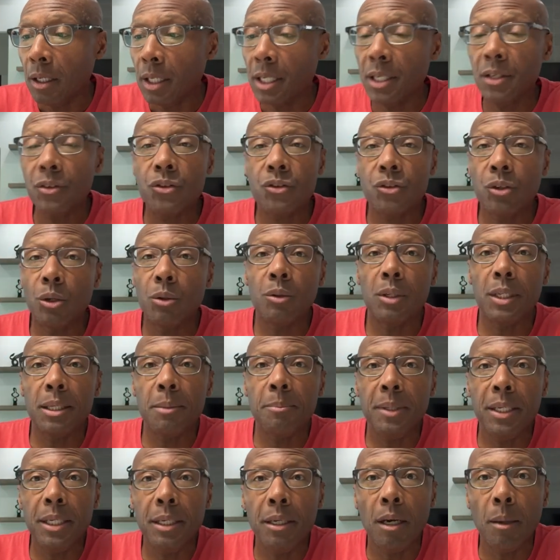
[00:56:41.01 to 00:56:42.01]
can
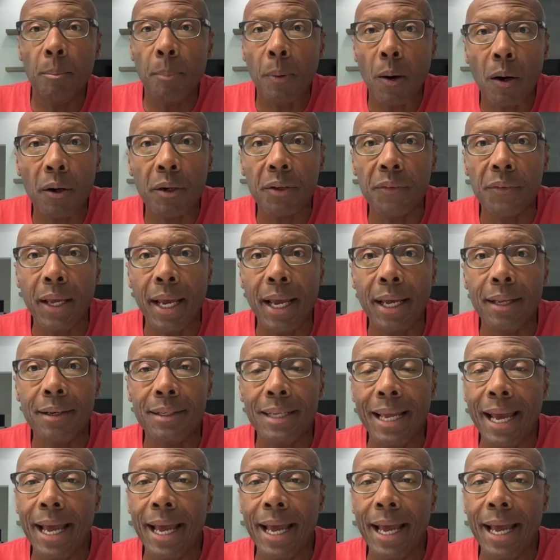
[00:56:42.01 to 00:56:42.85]
certainly be a part of that.